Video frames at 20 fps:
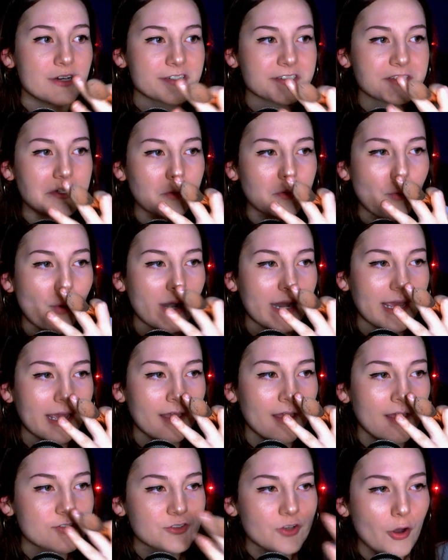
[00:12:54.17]
we are still
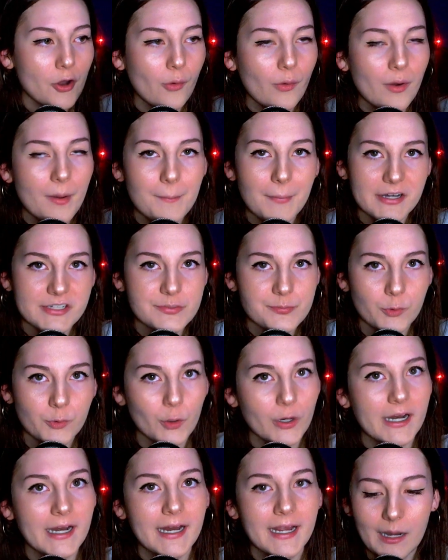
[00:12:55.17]
wanting so much
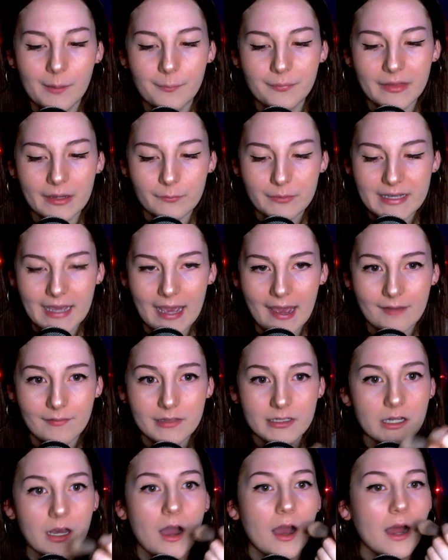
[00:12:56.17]
more um, that we
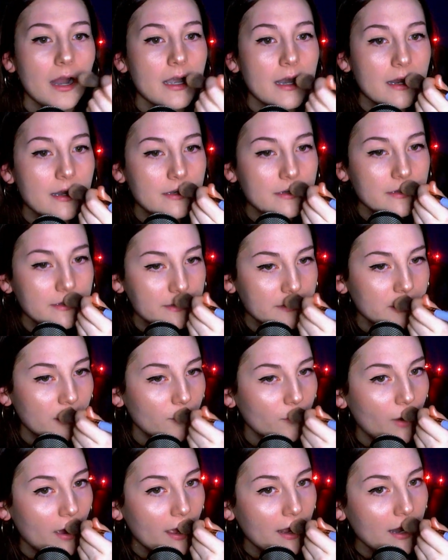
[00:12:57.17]
haven't got. And you know
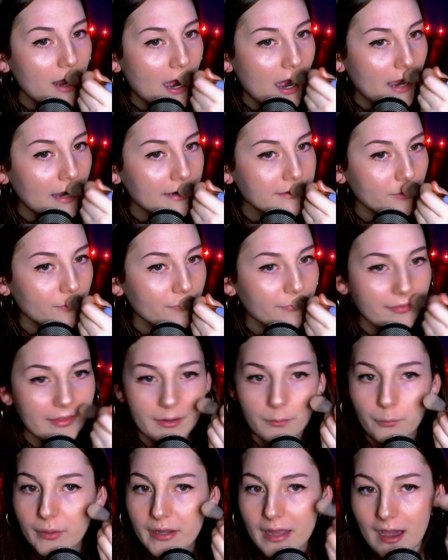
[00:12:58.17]
what? I don't
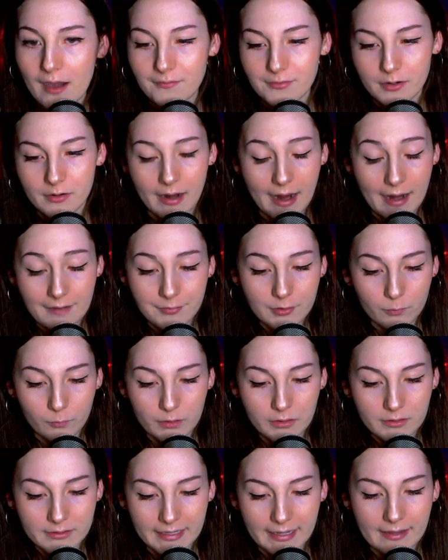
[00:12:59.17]
think we ever, ever
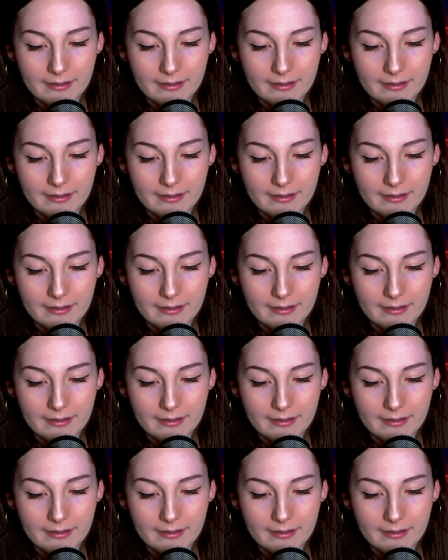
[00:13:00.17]
will